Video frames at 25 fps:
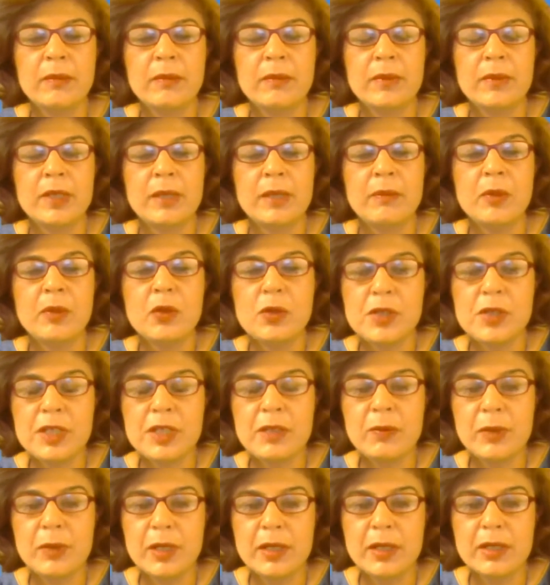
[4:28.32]
immunity
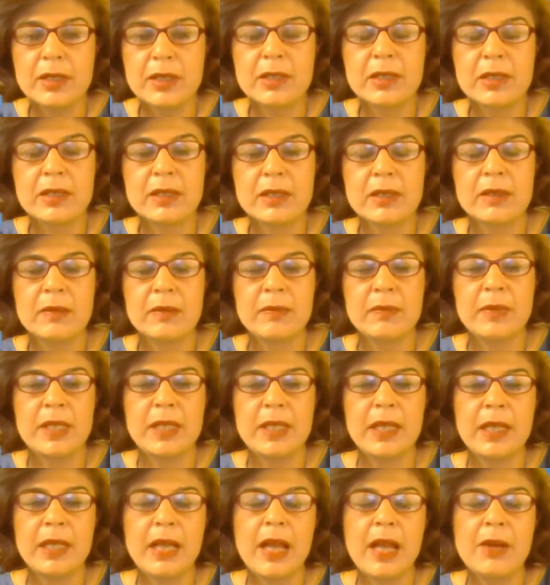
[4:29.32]
works,
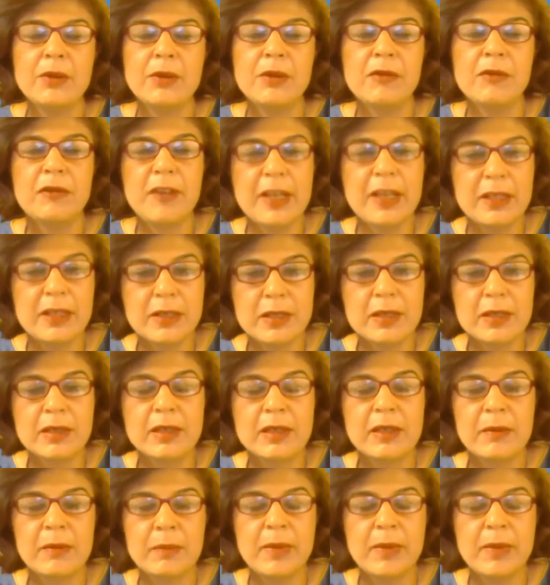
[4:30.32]
meaning how defense